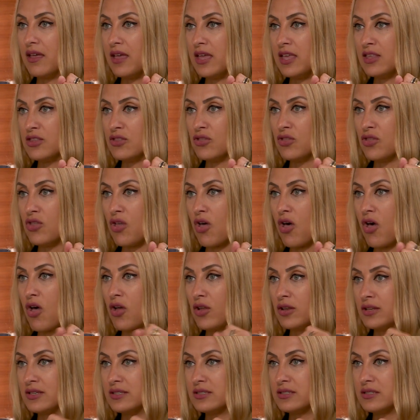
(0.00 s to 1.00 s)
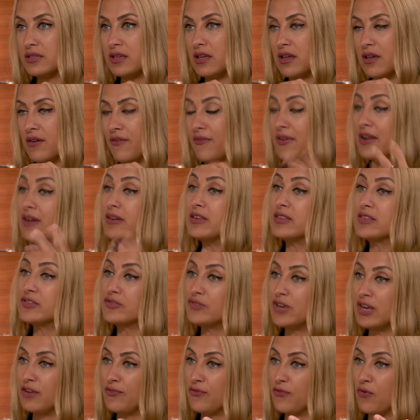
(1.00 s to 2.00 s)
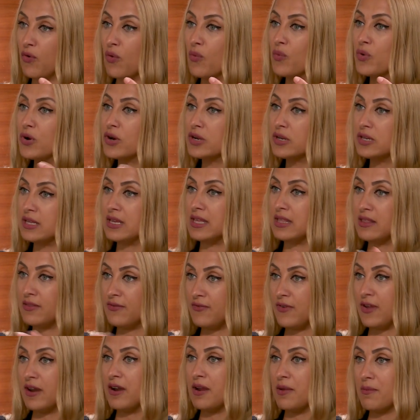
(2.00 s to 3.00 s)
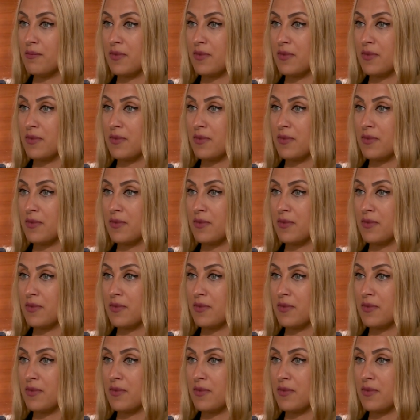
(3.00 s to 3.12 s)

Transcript: is not very straightforward. It's very